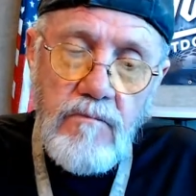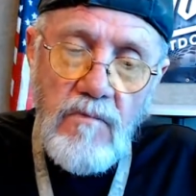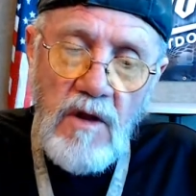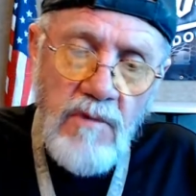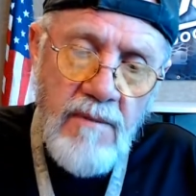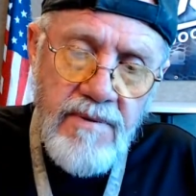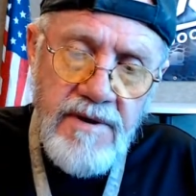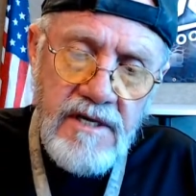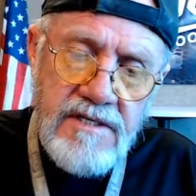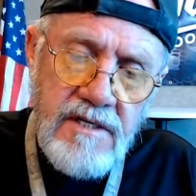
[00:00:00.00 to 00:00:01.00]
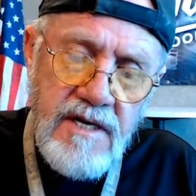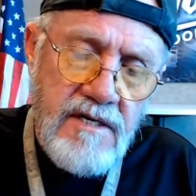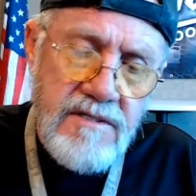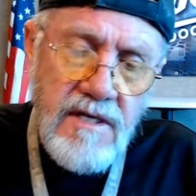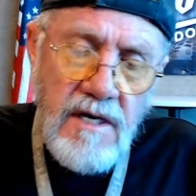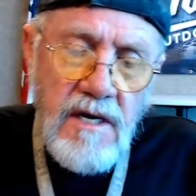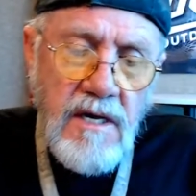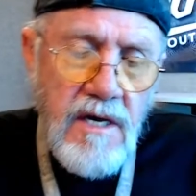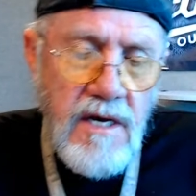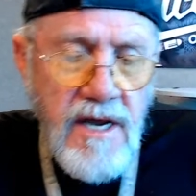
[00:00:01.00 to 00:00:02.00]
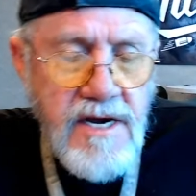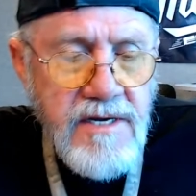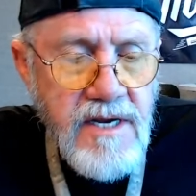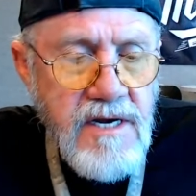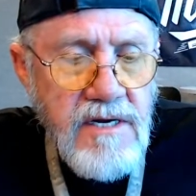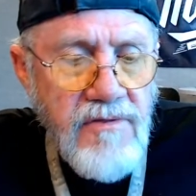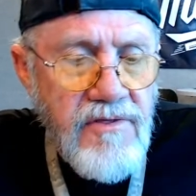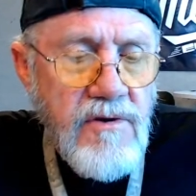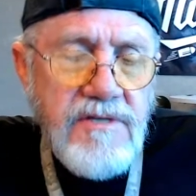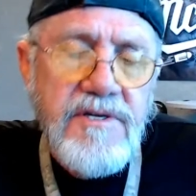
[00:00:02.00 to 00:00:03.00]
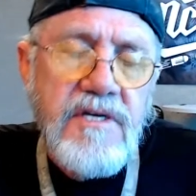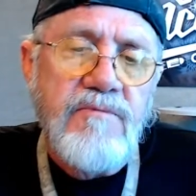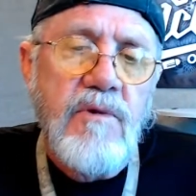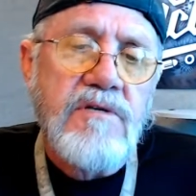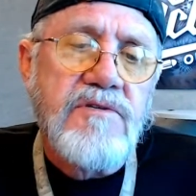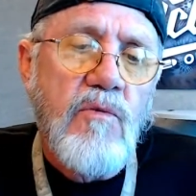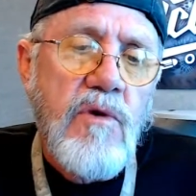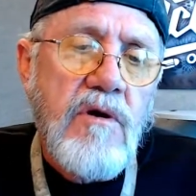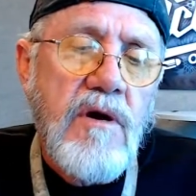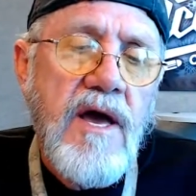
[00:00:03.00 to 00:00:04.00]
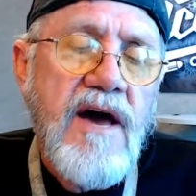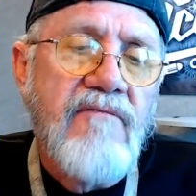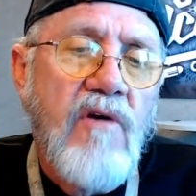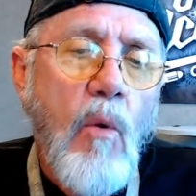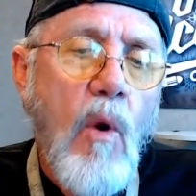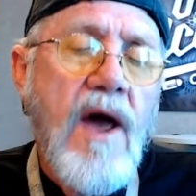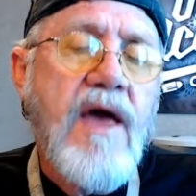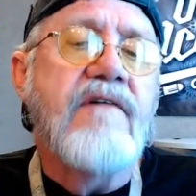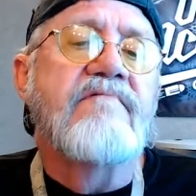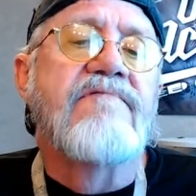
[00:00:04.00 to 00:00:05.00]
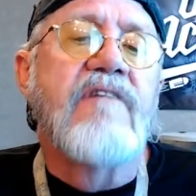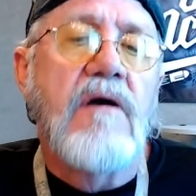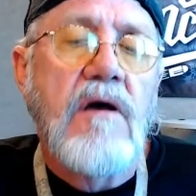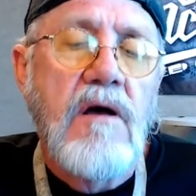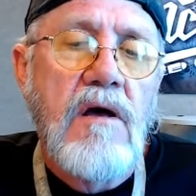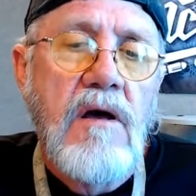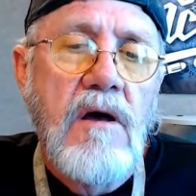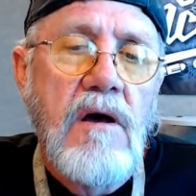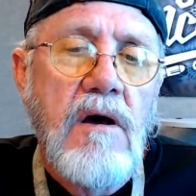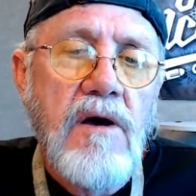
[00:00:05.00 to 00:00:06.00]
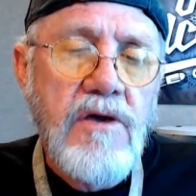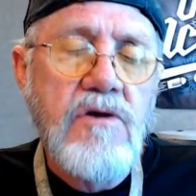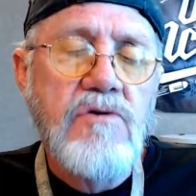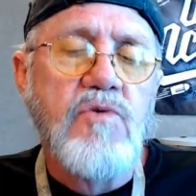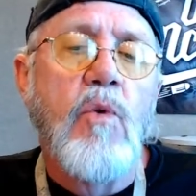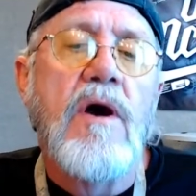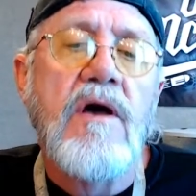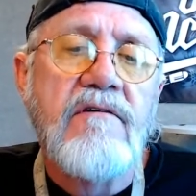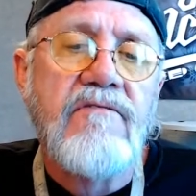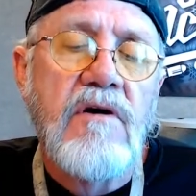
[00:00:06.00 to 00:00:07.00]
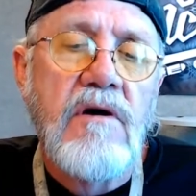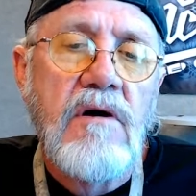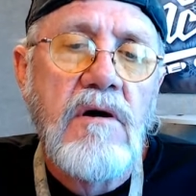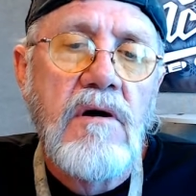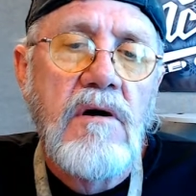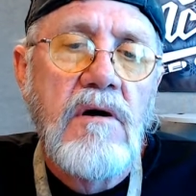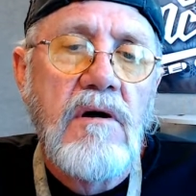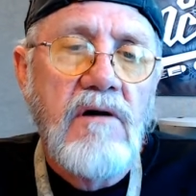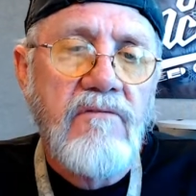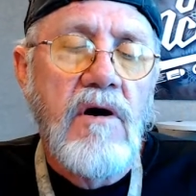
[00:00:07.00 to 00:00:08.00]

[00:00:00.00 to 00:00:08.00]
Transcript: my prediction is in 18 to 36 months, we're going to have a huge wave of